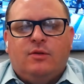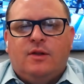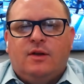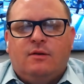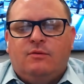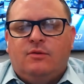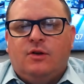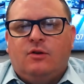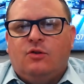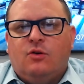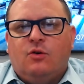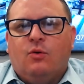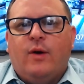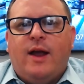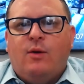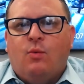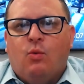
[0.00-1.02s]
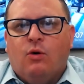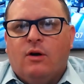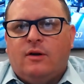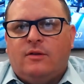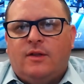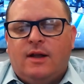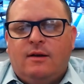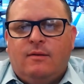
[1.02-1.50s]
the great
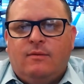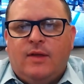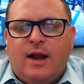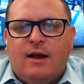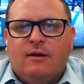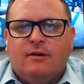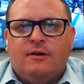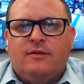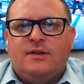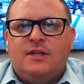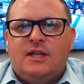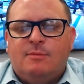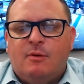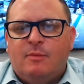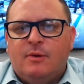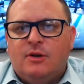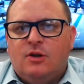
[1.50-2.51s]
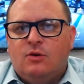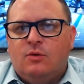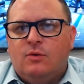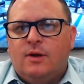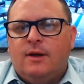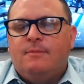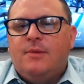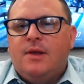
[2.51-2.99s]
work that Aaron and the team have been
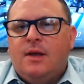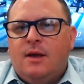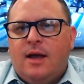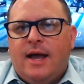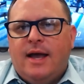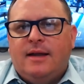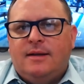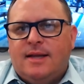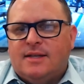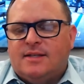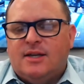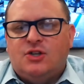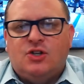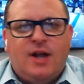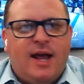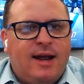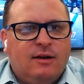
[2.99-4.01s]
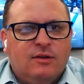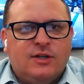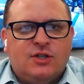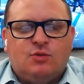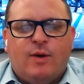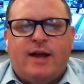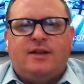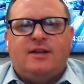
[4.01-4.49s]
doing at Destination
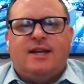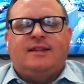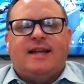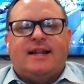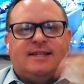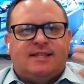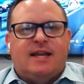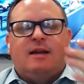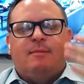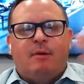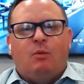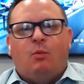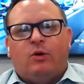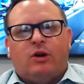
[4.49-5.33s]
Analyst, right, to get that sentiment.